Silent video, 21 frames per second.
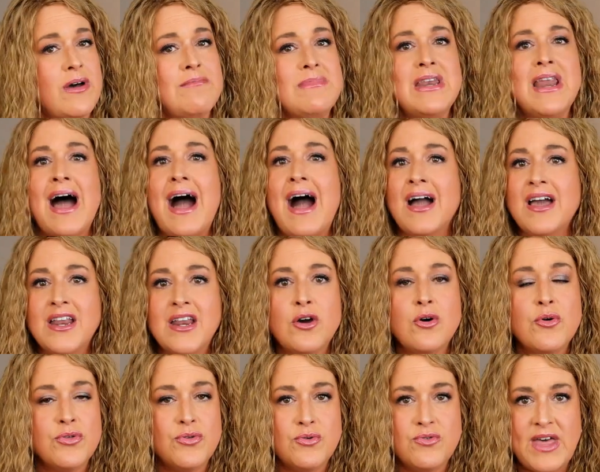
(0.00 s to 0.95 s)
so I'm not going to
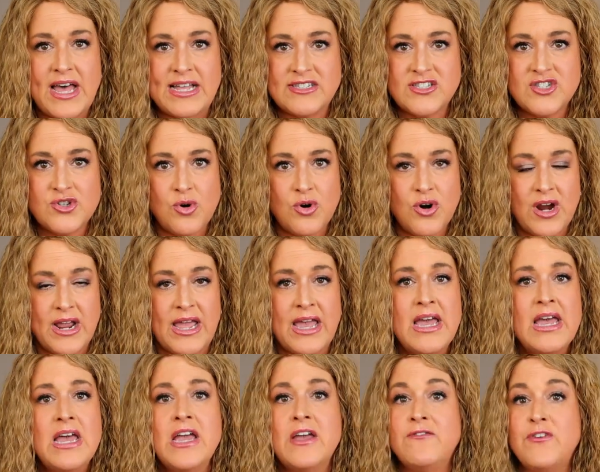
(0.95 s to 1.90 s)
go through that story.
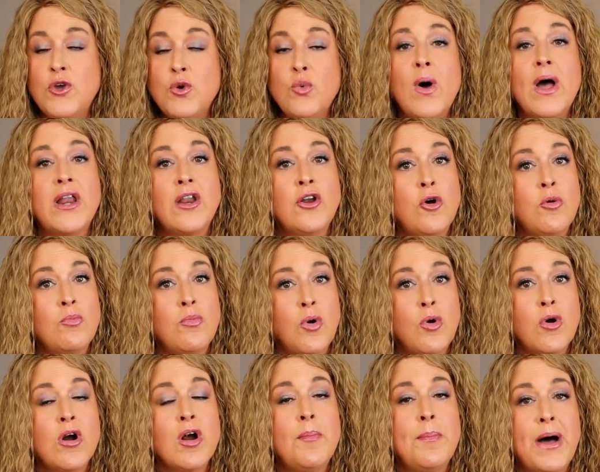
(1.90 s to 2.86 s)
If you want to know
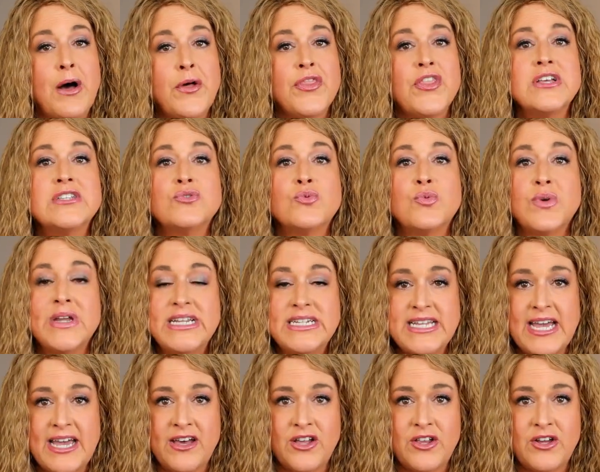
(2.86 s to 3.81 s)
more about this
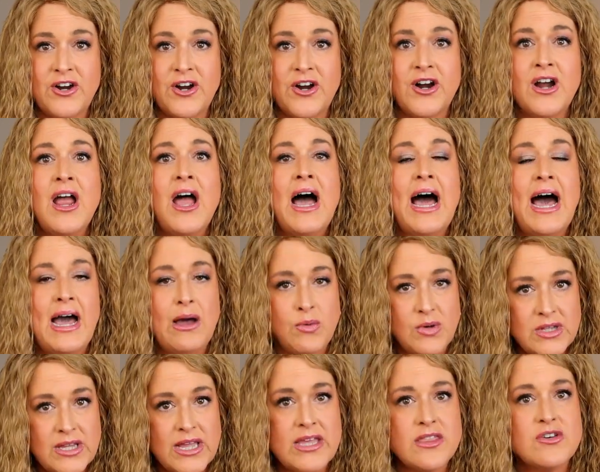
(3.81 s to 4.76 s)
retailer, I
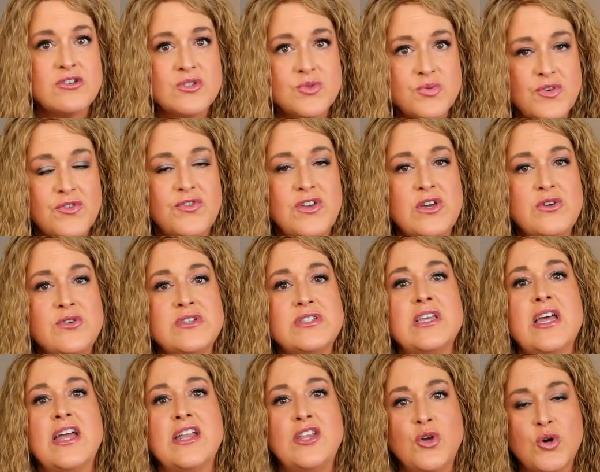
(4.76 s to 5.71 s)
will link those
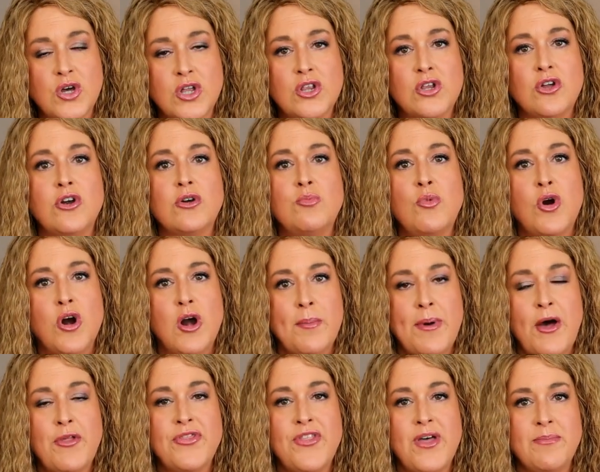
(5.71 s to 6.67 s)
reviews, and you can learn more
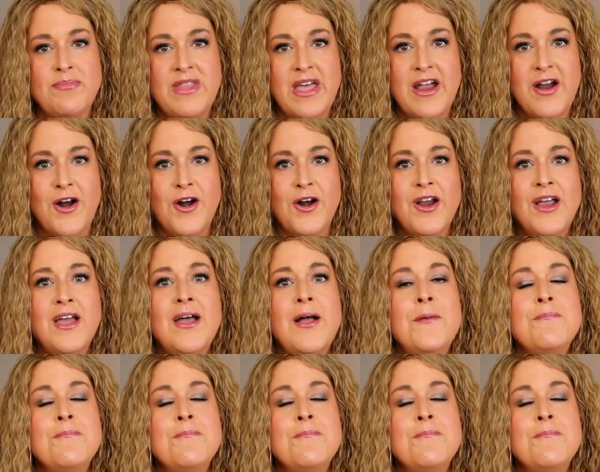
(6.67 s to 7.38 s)
about them there.